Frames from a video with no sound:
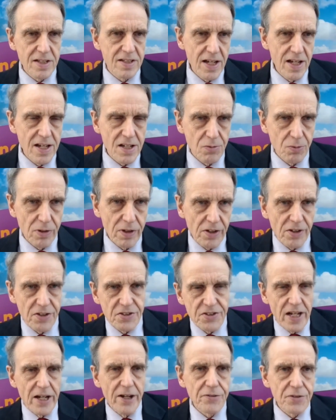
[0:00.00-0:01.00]
says one of the
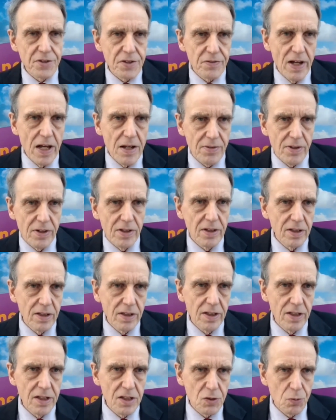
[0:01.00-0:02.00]
sounds of
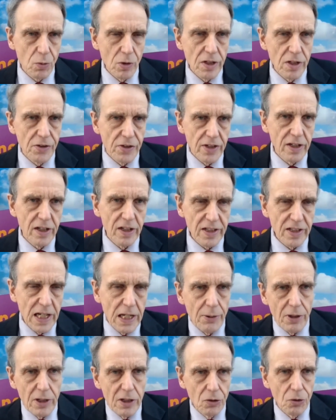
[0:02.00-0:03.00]
heaven is worthy art
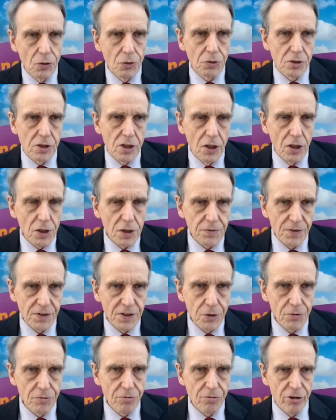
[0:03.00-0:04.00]
thou our lord god for
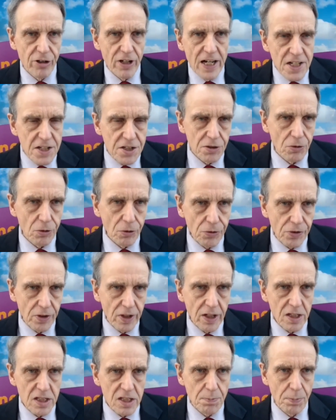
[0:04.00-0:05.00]
you've created all
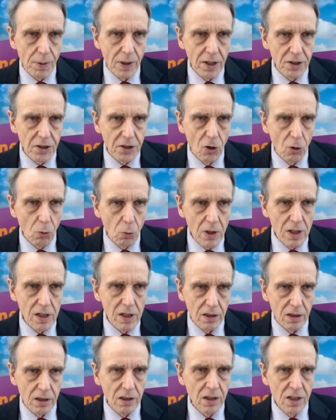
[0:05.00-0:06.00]
things by your
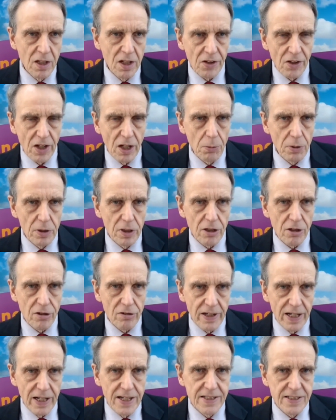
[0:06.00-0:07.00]
will they were
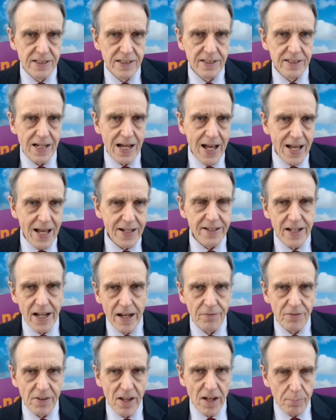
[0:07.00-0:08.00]
created and
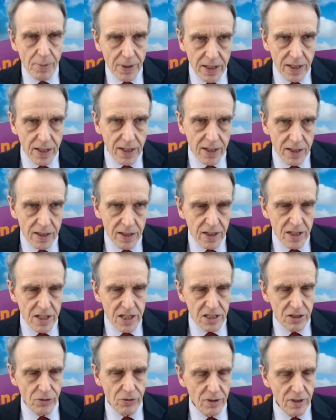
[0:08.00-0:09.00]
have their being
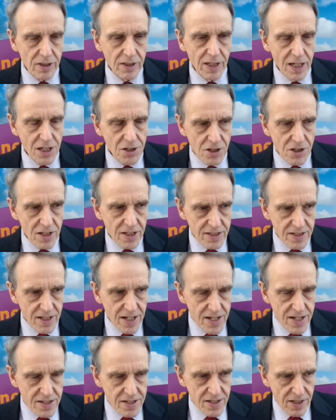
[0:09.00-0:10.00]
so it actually
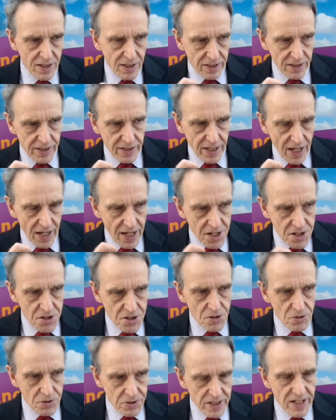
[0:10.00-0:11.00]
says the
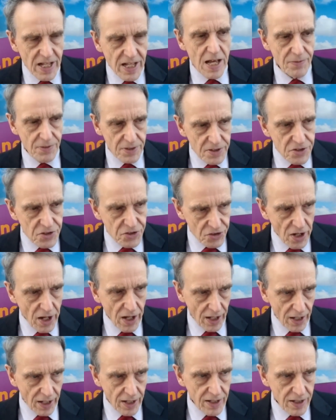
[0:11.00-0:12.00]
angels in heaven
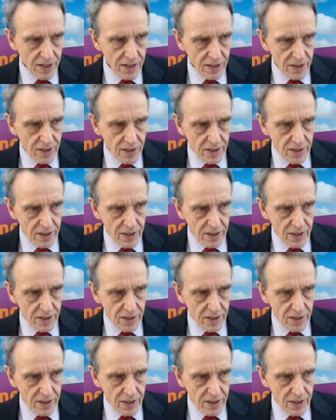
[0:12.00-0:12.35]
say